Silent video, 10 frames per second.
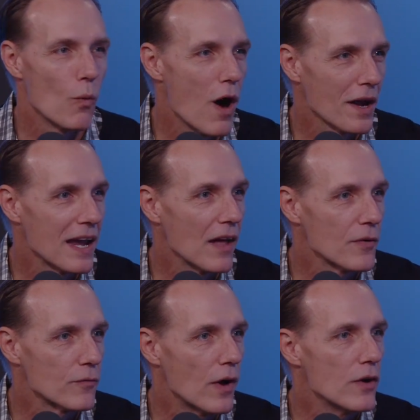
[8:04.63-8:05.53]
walking out
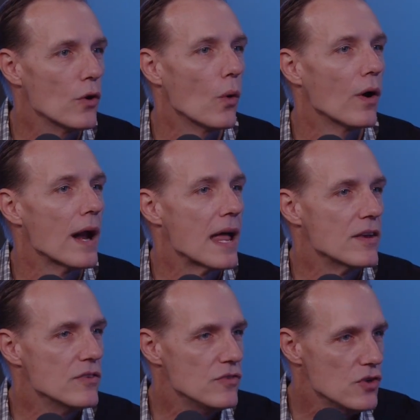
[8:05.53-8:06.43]
the front door
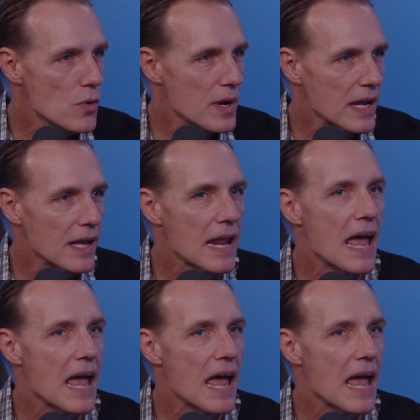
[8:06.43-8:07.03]
and doing it.